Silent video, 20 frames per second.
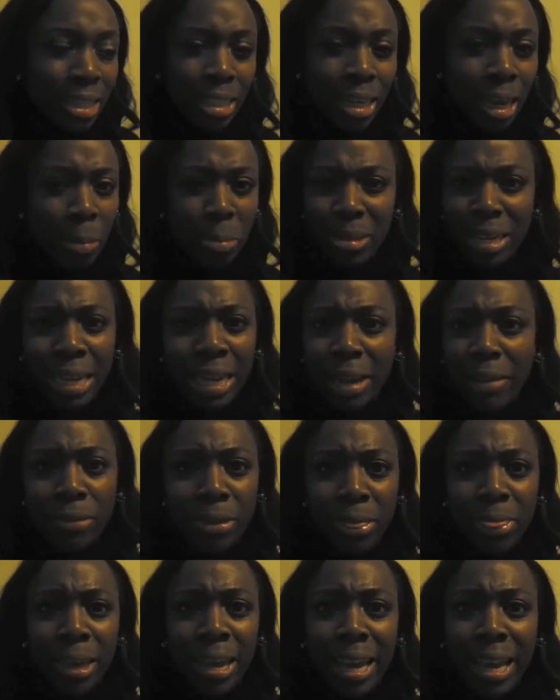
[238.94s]
update
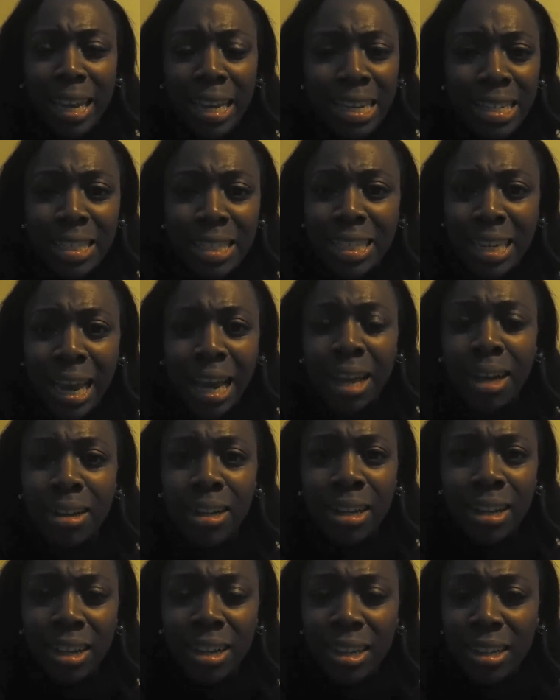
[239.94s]
everything and yeah,
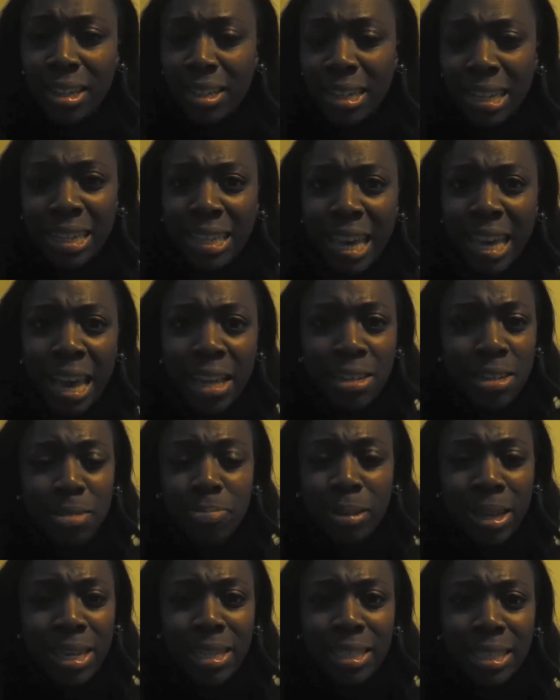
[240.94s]
get to
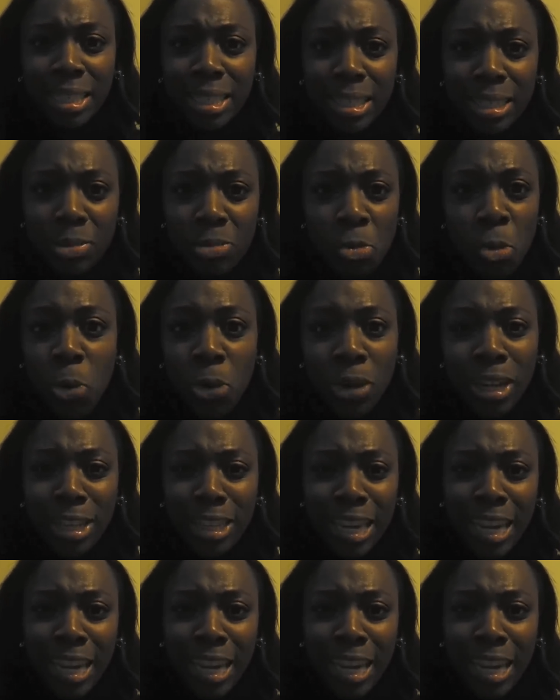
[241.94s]
places and walk in